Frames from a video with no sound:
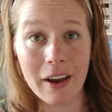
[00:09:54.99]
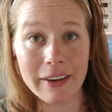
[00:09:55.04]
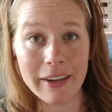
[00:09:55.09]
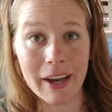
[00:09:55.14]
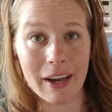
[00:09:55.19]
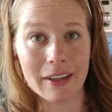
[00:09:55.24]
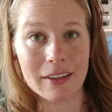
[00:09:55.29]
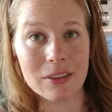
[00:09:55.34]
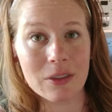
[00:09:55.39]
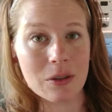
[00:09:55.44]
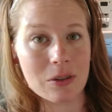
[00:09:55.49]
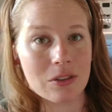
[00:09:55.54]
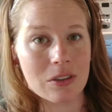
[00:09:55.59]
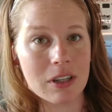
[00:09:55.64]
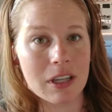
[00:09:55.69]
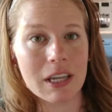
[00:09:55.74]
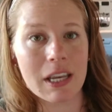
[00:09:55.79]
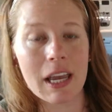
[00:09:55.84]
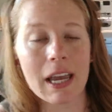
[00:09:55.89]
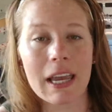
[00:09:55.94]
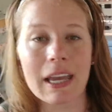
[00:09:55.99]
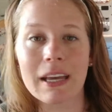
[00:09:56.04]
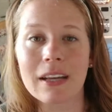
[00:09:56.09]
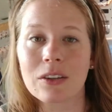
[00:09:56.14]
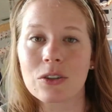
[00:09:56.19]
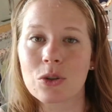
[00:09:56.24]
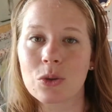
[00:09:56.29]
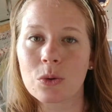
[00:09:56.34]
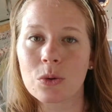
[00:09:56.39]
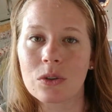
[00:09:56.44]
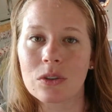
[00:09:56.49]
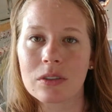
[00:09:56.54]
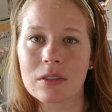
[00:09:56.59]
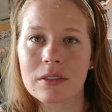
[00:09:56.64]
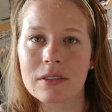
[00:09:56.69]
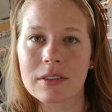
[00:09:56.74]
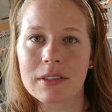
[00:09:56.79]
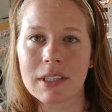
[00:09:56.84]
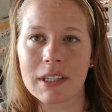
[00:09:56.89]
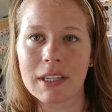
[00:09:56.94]
yeah, those are like hand
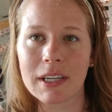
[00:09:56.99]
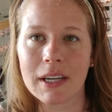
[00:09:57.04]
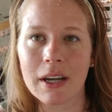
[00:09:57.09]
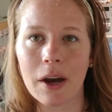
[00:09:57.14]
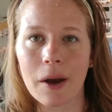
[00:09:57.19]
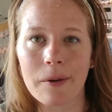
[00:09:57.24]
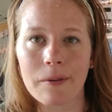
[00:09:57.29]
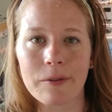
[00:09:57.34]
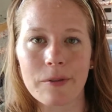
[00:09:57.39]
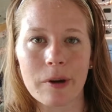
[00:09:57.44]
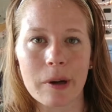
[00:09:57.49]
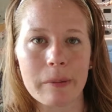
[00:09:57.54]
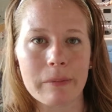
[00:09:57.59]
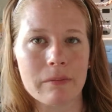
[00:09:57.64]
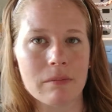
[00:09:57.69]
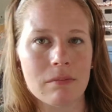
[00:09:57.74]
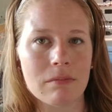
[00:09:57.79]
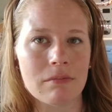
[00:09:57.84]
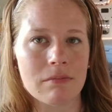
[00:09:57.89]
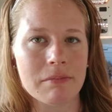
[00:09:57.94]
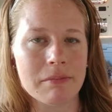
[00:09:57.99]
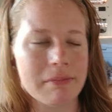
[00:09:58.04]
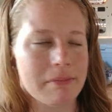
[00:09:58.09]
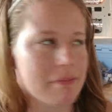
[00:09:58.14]
tools that he got from